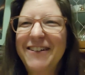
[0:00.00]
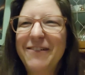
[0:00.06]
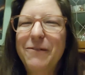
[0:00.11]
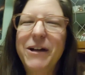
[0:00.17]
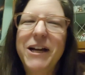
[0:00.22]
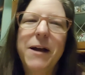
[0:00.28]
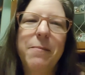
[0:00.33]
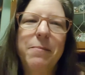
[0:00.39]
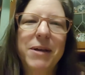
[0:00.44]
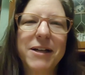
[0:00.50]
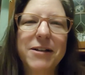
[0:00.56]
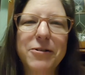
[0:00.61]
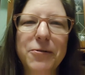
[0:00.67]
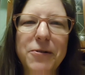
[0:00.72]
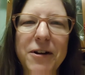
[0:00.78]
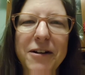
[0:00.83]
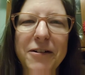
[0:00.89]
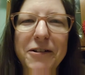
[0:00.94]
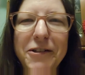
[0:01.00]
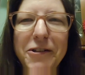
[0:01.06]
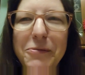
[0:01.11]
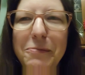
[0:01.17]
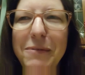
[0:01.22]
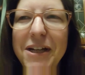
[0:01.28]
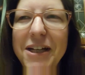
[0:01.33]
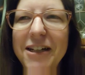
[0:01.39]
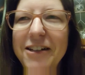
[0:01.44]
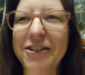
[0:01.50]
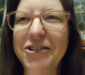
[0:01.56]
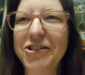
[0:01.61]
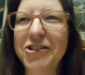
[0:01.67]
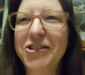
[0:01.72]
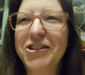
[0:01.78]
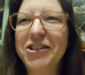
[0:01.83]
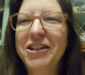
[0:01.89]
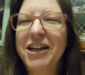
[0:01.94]
We got picked on a little bit, let's
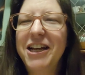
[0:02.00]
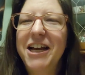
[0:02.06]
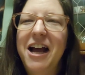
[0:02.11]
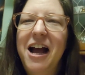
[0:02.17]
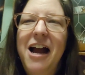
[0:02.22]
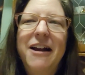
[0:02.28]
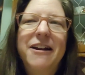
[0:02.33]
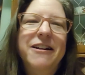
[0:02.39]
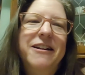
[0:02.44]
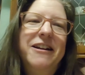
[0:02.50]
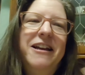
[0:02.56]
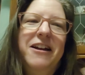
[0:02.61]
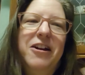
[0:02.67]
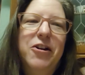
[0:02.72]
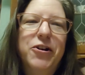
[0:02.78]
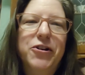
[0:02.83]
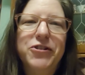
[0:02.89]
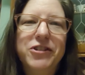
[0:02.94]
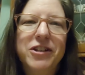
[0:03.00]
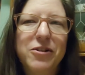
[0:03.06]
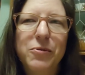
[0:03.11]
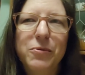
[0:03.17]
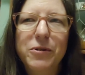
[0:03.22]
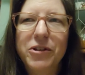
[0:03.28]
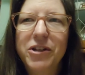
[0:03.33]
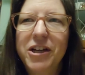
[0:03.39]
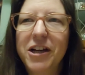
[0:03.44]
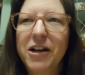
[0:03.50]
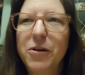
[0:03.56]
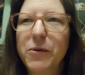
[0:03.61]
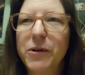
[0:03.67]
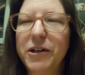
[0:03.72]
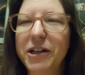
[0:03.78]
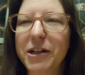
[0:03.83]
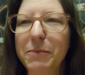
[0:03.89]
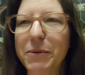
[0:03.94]
just say. I didn't care because I don't really care
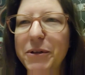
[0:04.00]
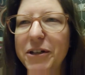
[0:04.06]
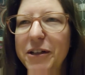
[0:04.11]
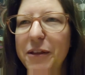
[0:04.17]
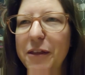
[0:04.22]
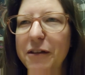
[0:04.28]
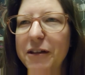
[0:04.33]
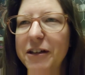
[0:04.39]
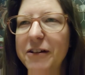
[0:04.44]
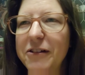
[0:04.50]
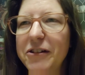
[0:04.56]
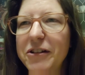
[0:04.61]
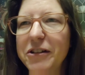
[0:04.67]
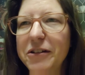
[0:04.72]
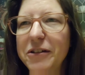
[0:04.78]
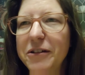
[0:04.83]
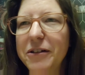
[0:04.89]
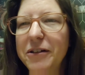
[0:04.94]
what anybody thinks.